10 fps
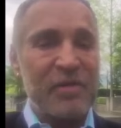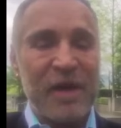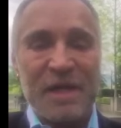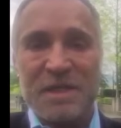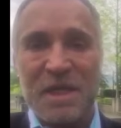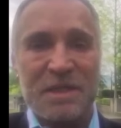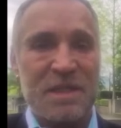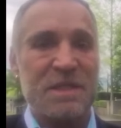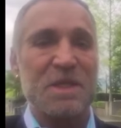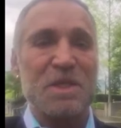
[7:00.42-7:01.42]
Vaynerchuk
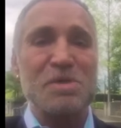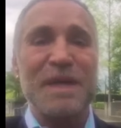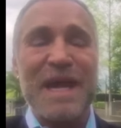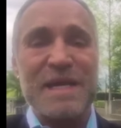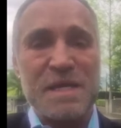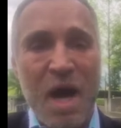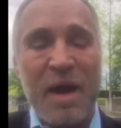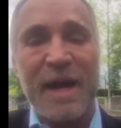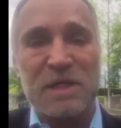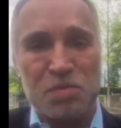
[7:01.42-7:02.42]
says, you cannot
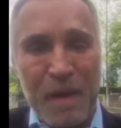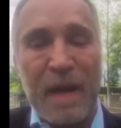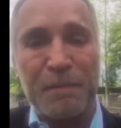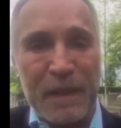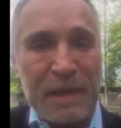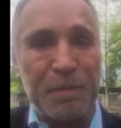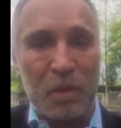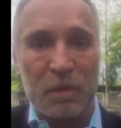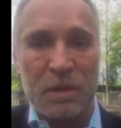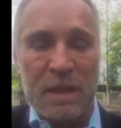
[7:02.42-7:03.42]
expect
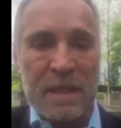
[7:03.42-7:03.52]
people